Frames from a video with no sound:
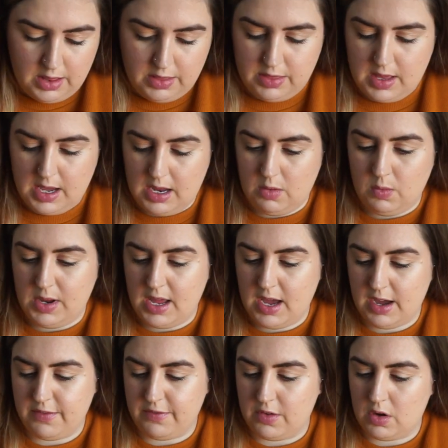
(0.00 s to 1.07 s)
Then we
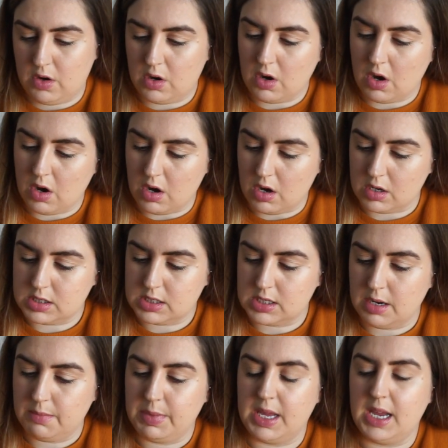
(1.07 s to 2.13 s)
have got
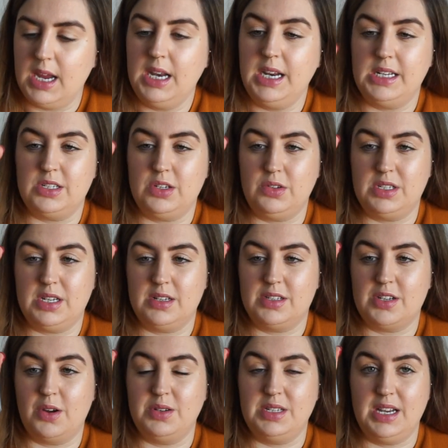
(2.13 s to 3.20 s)
Bikini
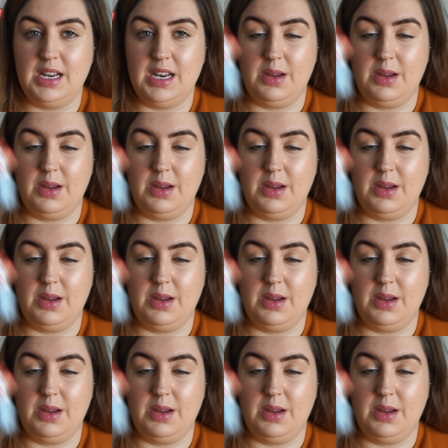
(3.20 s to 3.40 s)
Sotini,